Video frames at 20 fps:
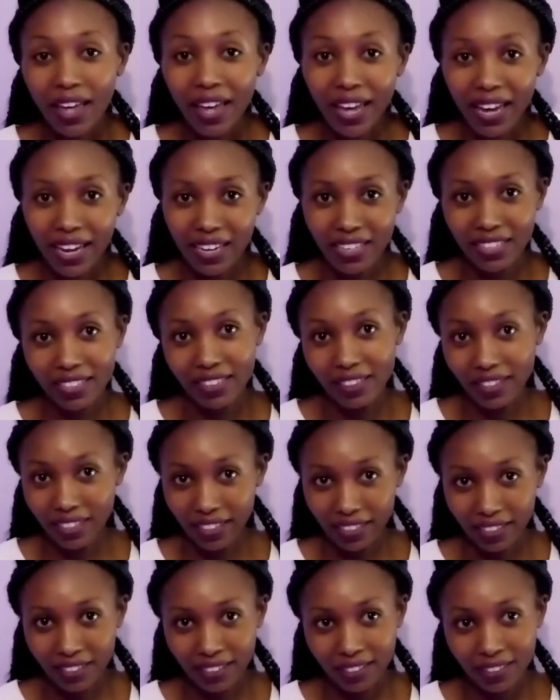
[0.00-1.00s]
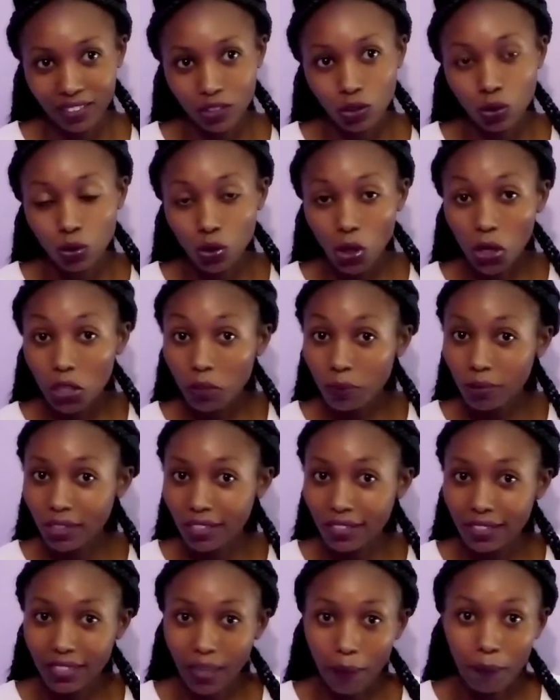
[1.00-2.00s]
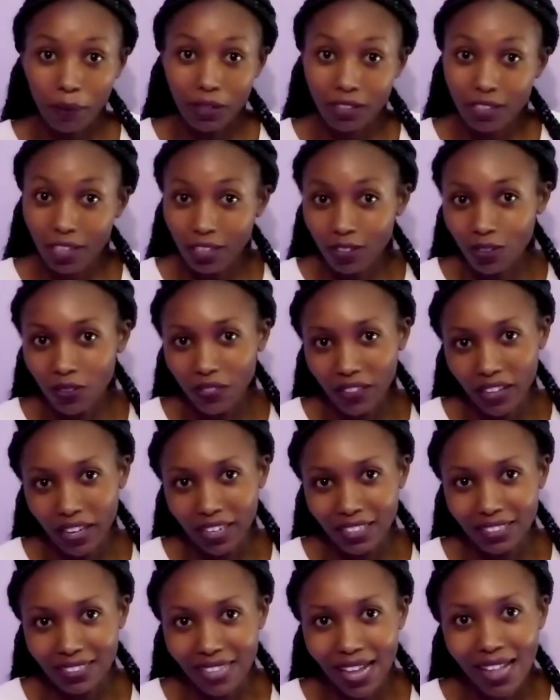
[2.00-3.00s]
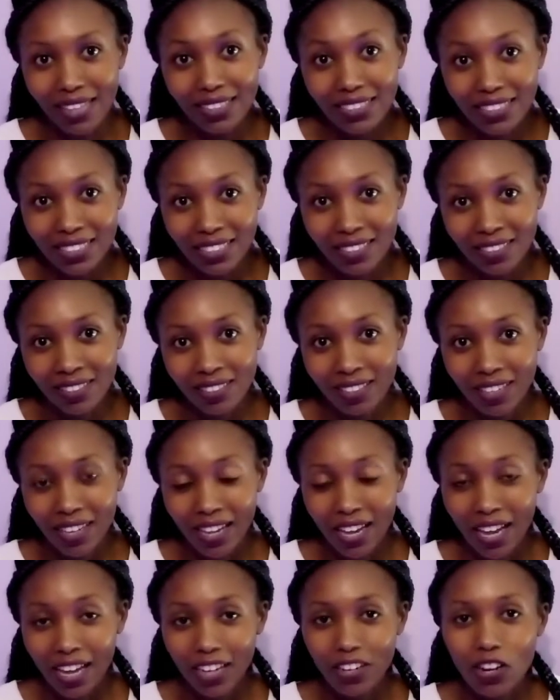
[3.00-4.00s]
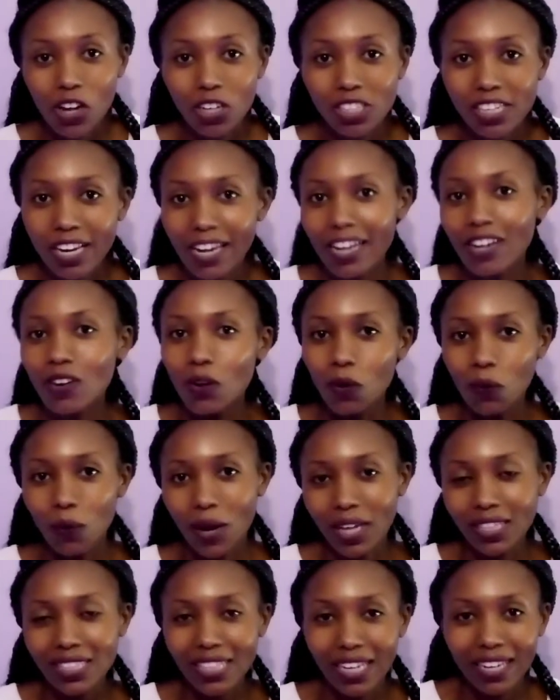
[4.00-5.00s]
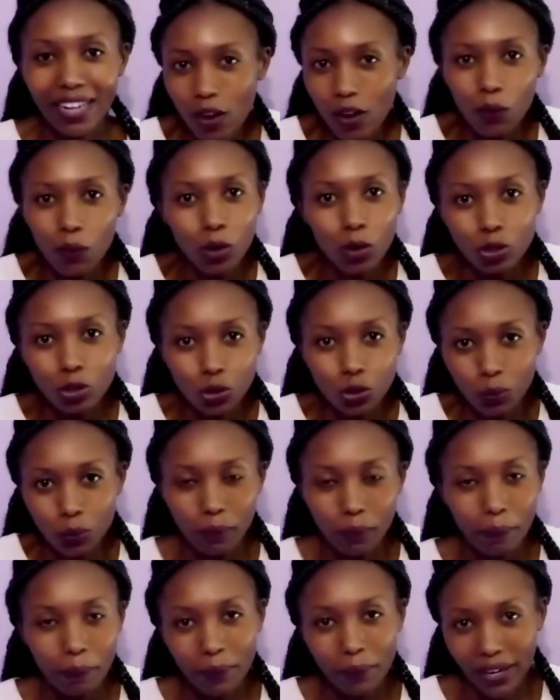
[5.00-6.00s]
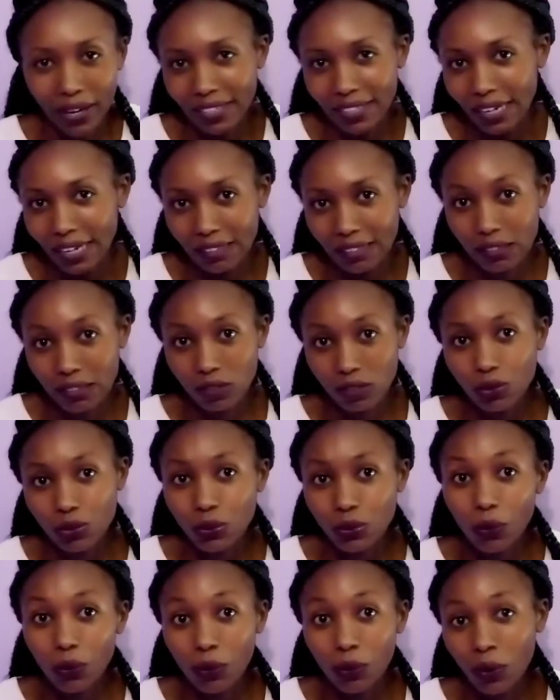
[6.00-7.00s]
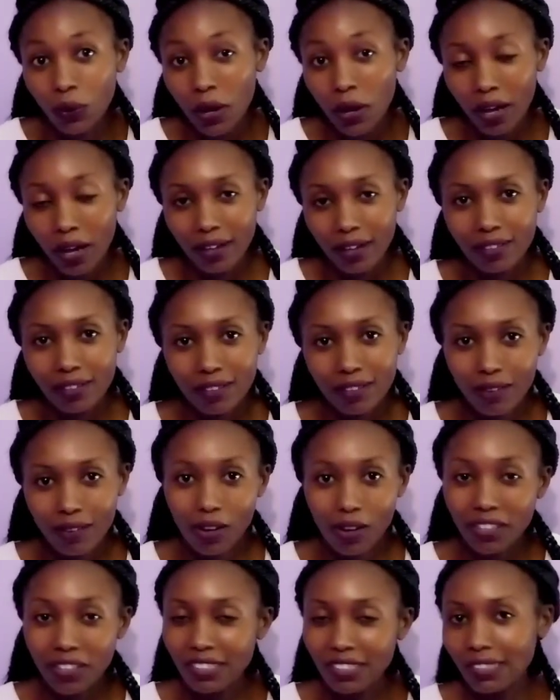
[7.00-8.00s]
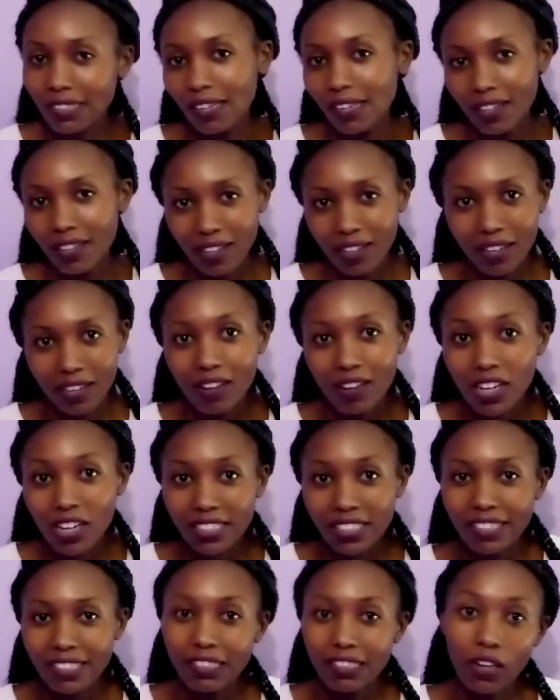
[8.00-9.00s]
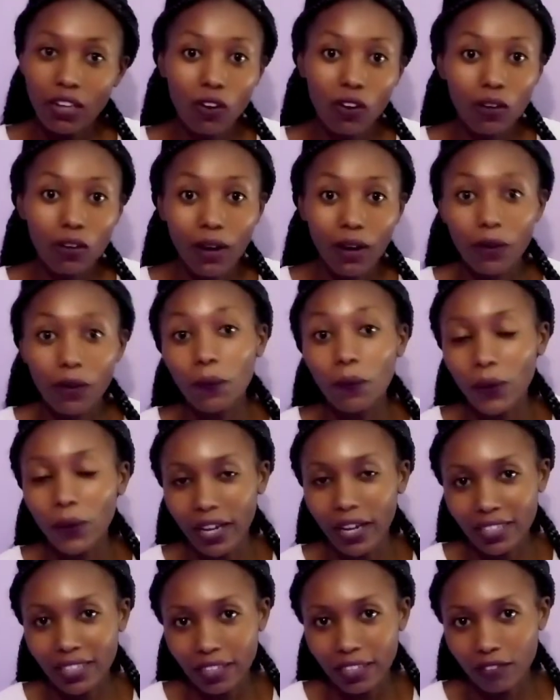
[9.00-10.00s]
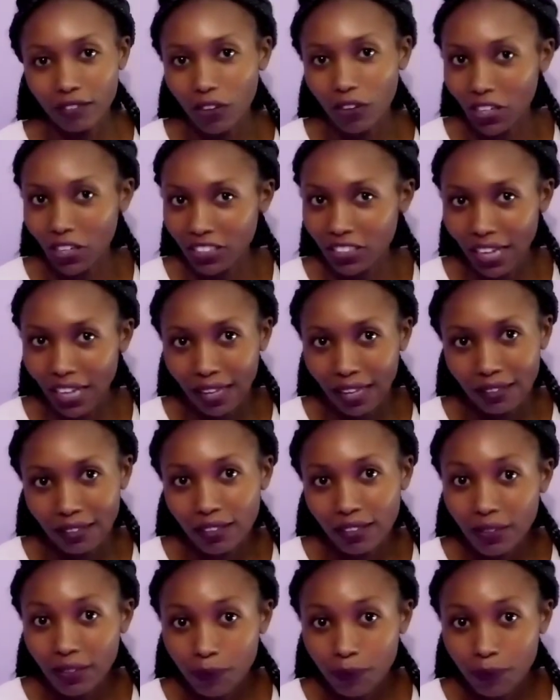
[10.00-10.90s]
anything. So don't be disappointed on the results. Don't lean on one side, I want to be pregnant. No, God is the only one who can give you a child.